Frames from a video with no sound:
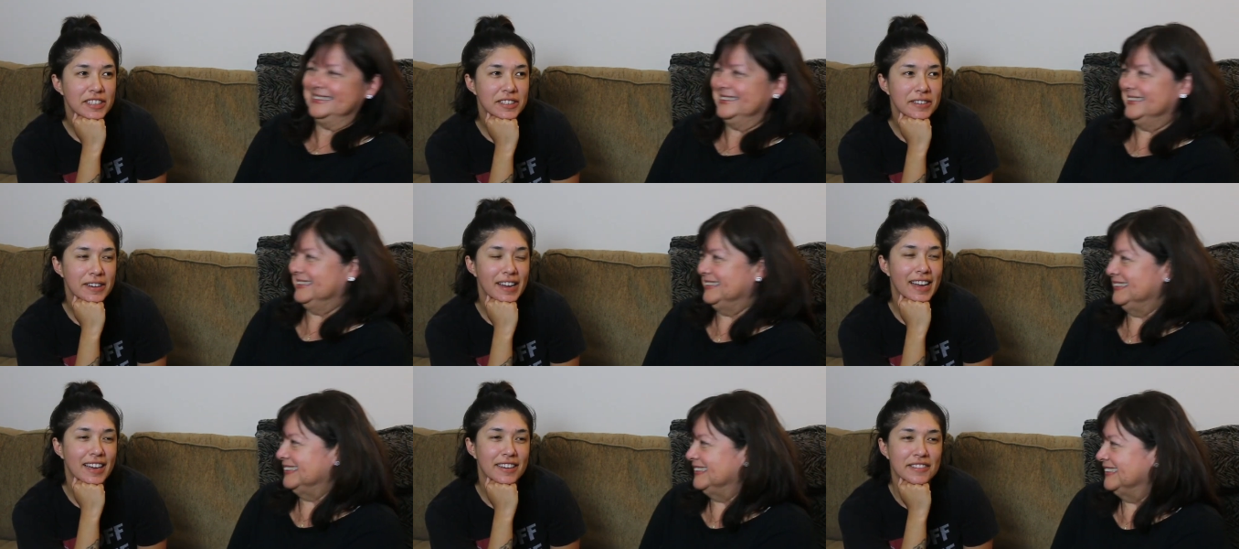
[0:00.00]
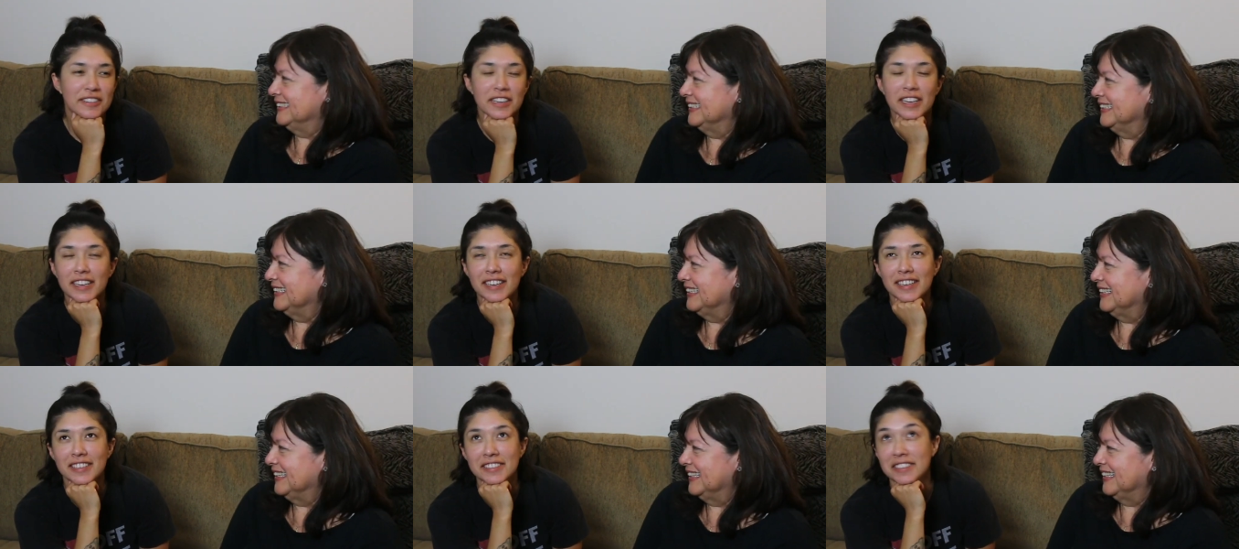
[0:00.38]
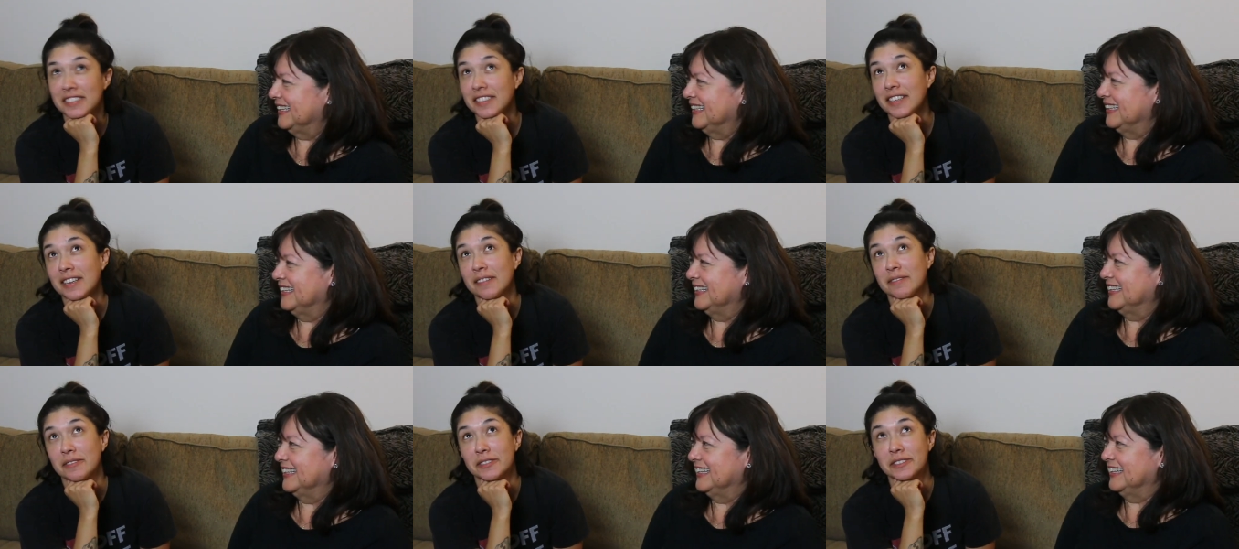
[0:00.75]
Speaker 1: Do you act like I
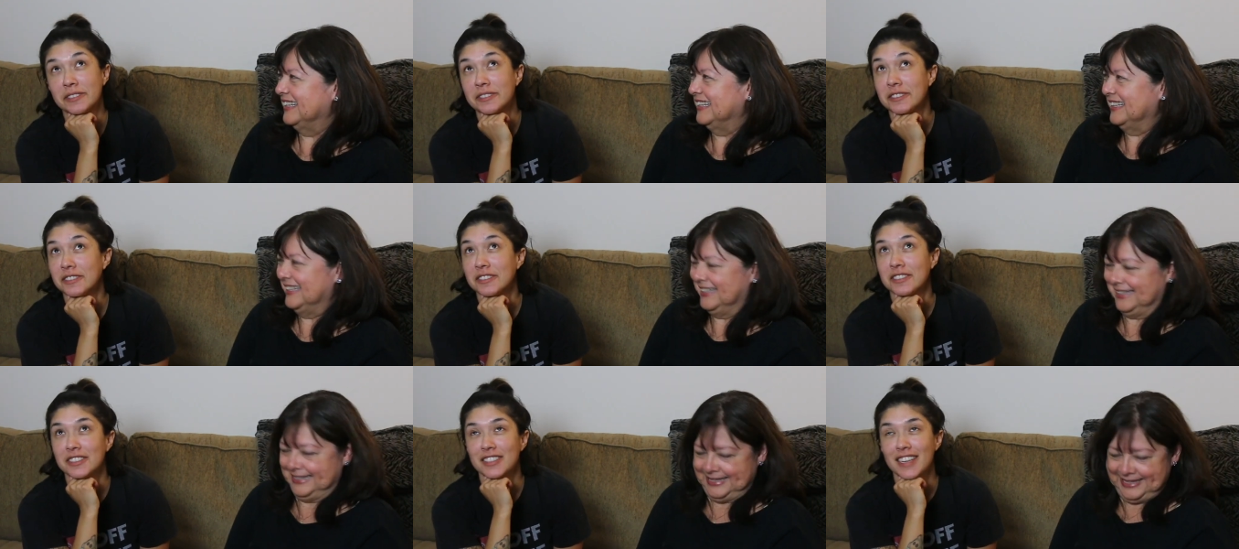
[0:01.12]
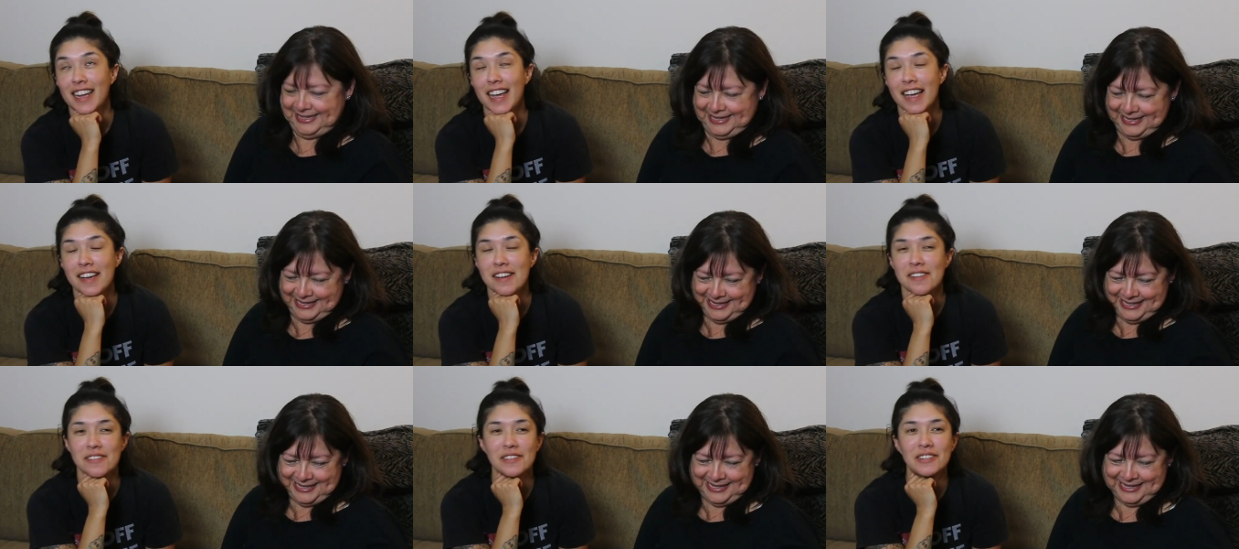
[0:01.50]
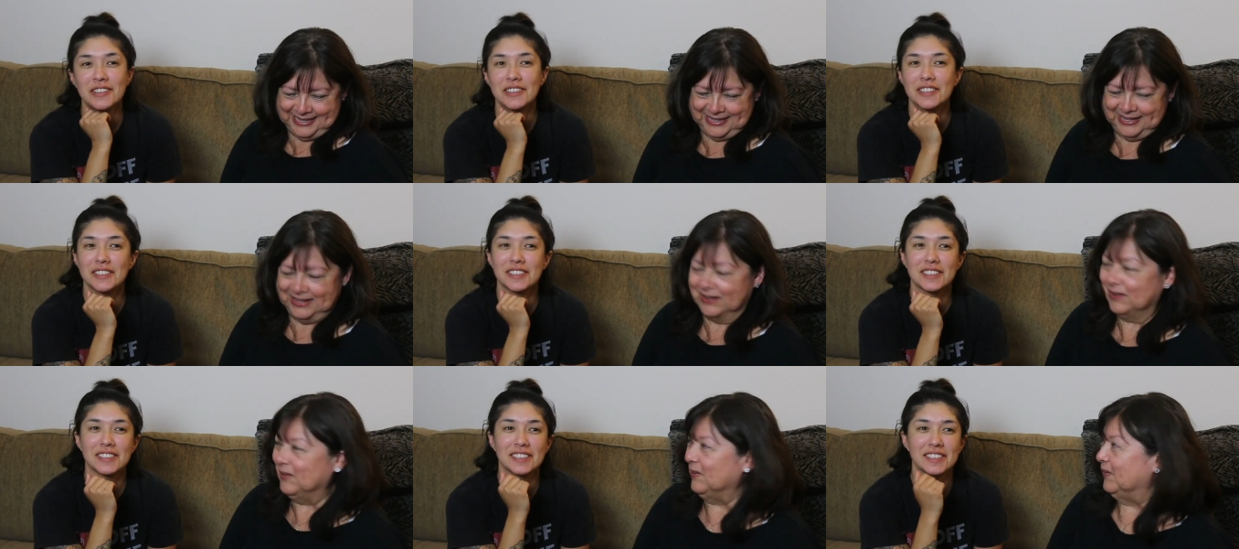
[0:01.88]
slam doors now.
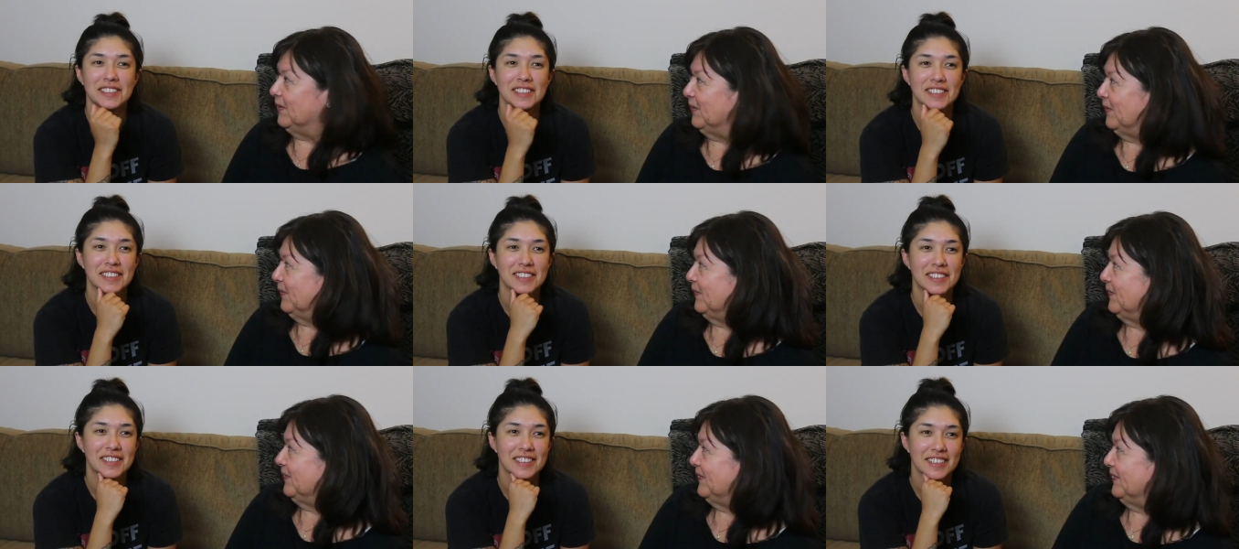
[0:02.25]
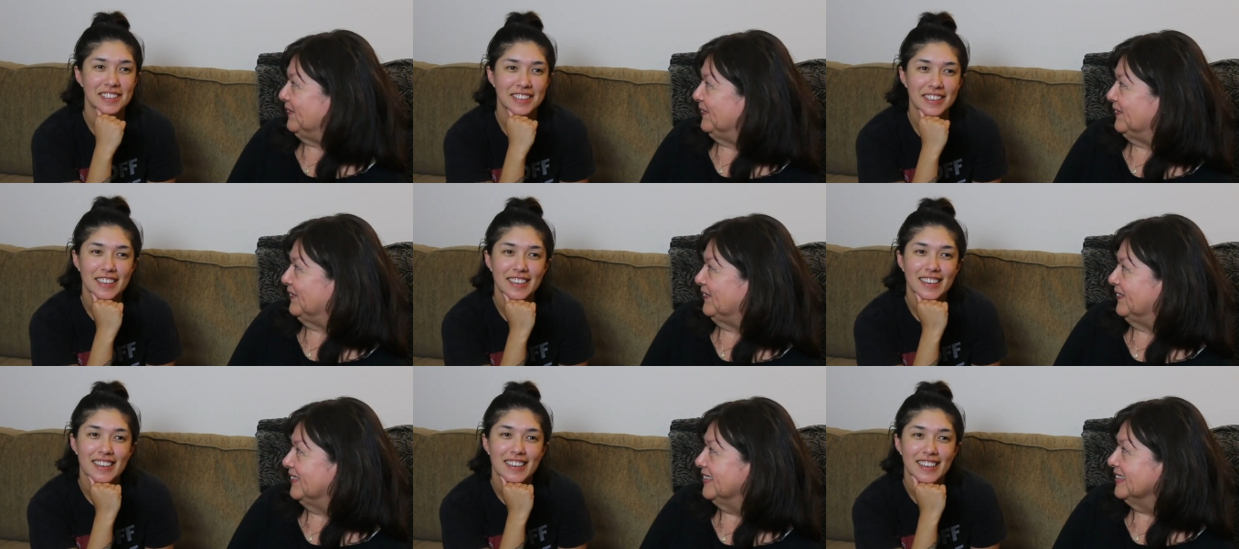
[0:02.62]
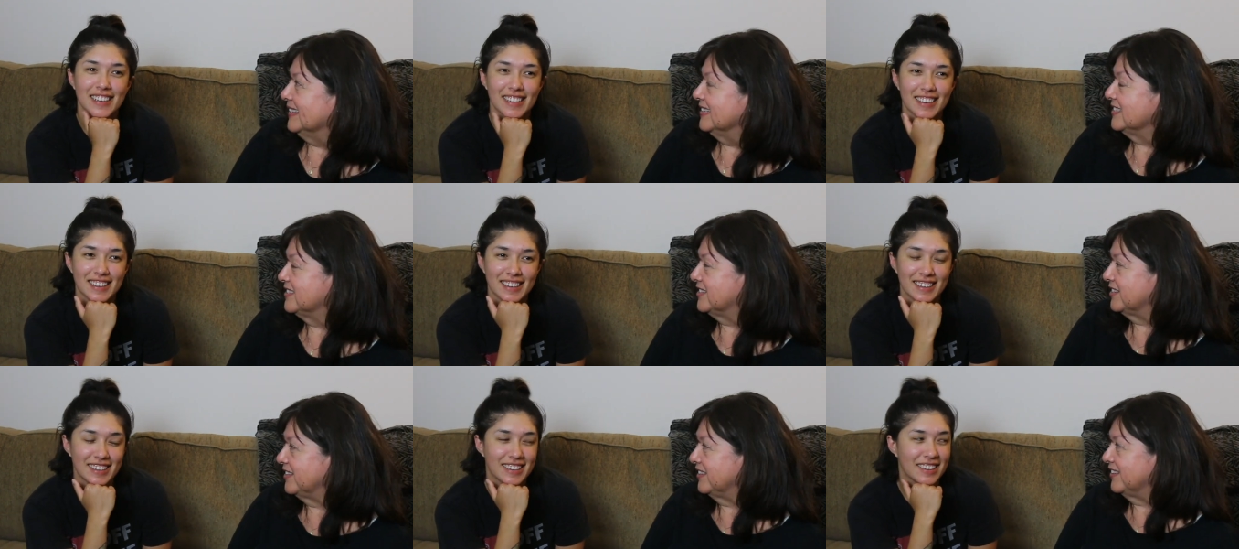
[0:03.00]
Oh,
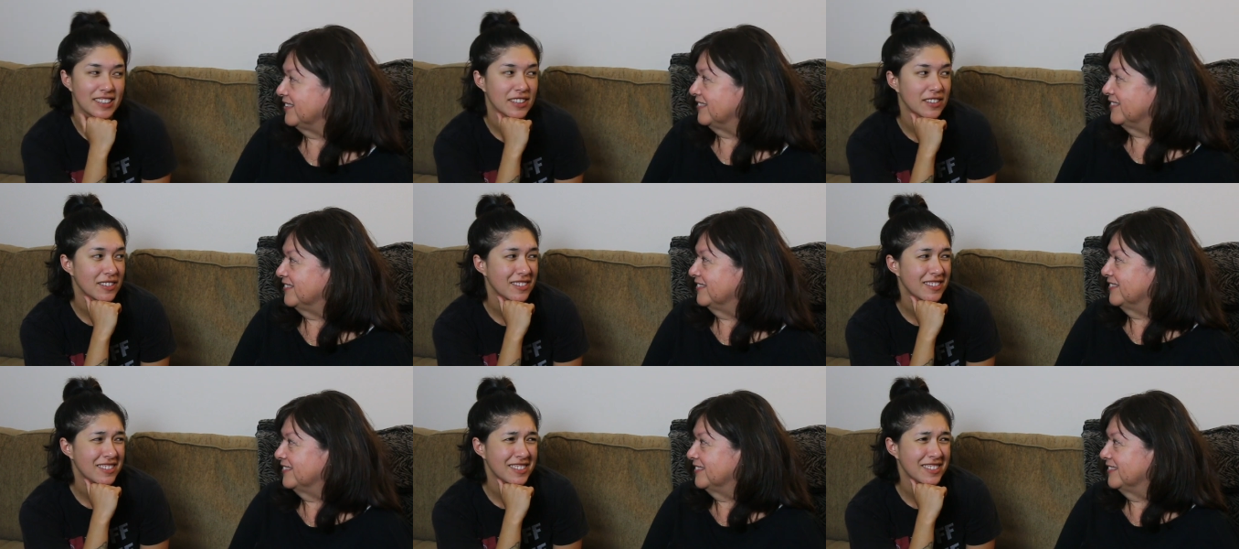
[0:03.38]
do you?